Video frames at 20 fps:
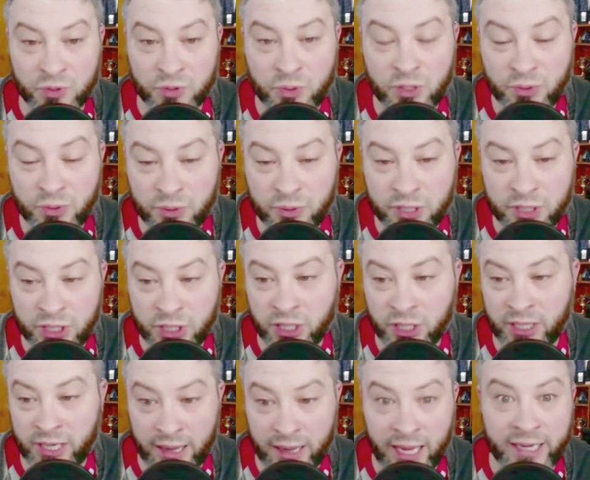really, really good.
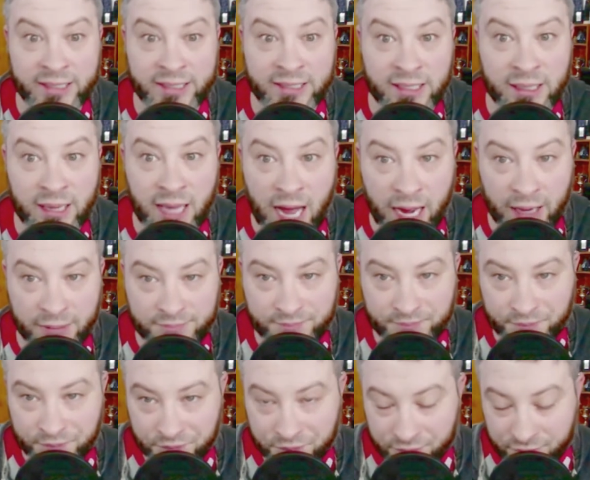And I liked it a lot.
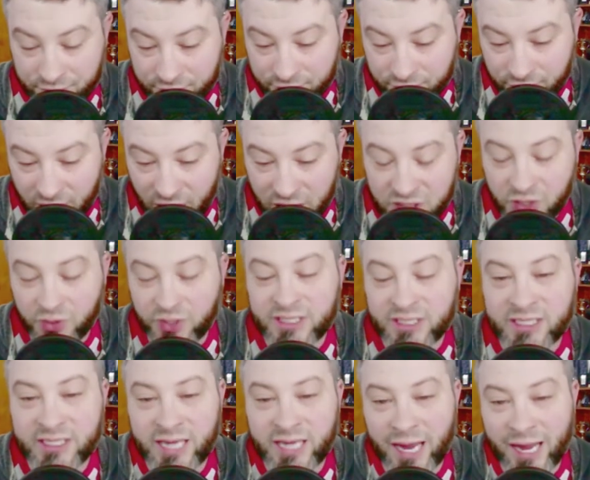So the
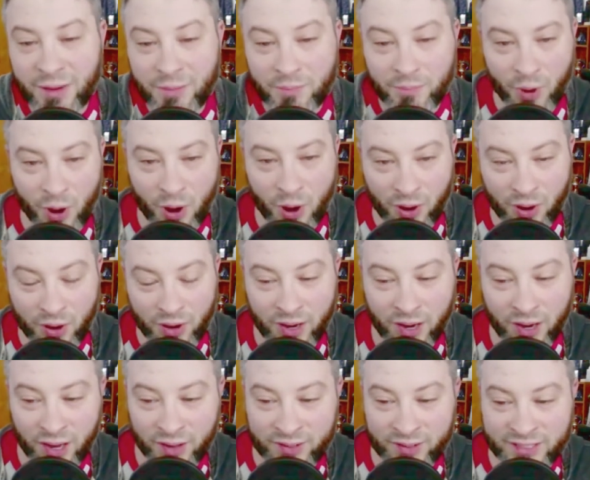second part,
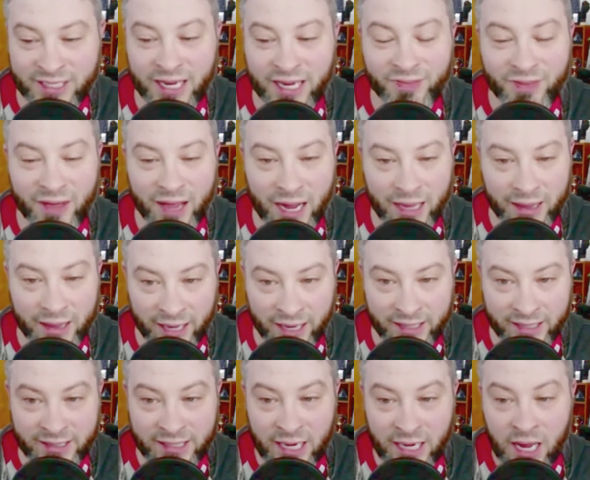the second thing I
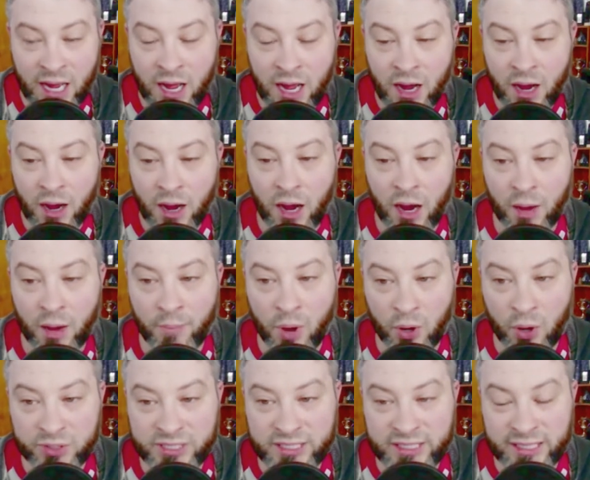liked
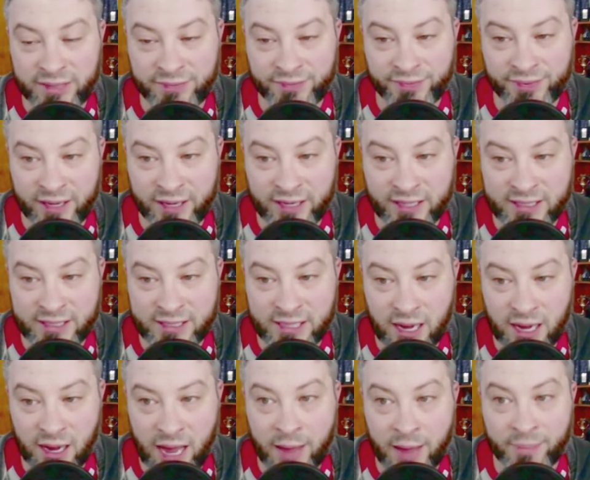most in this
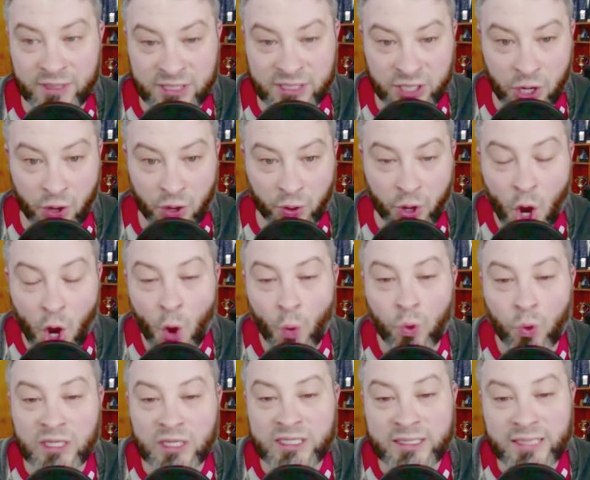episode
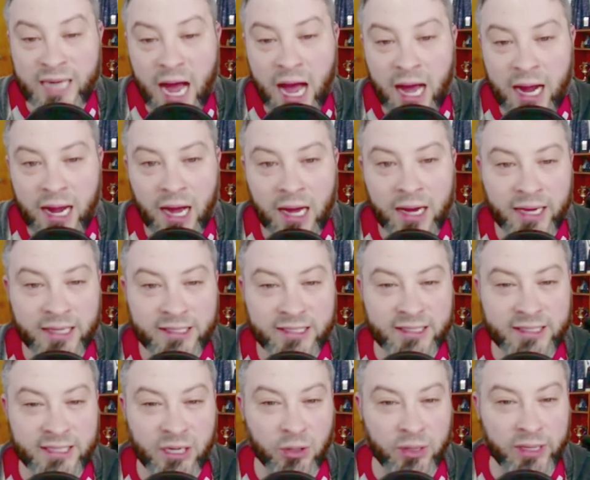was not
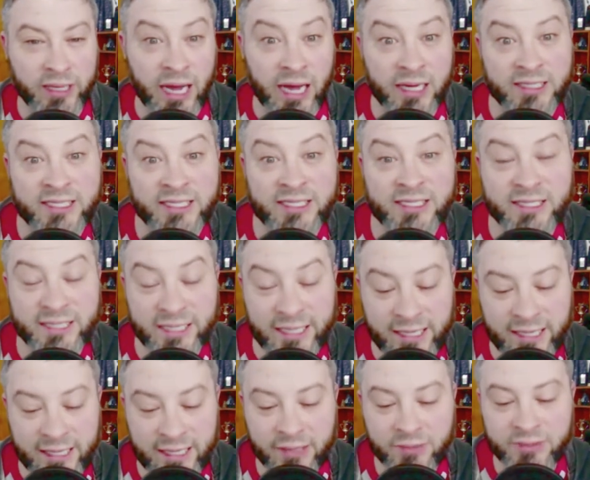necessarily a
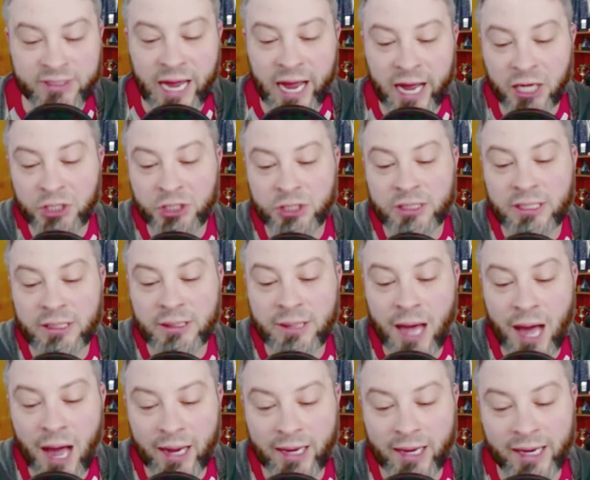scene. It was actually a
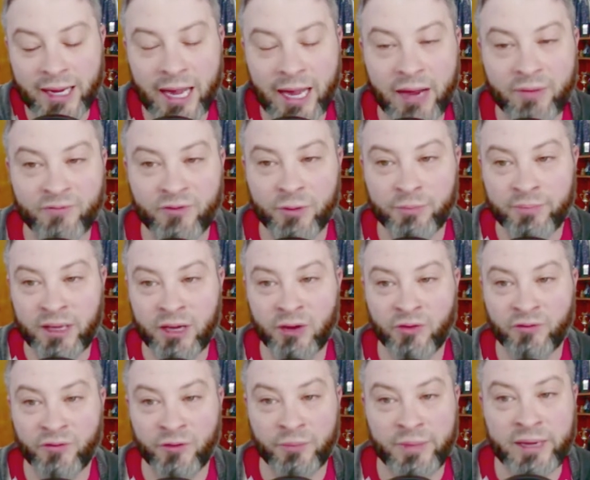line and it came from Vera
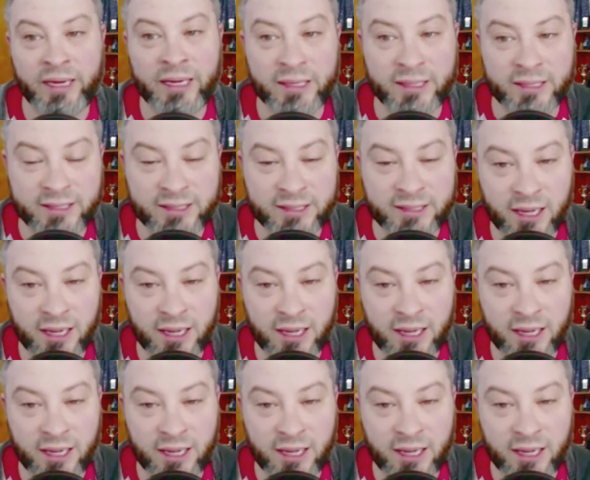Farmiga,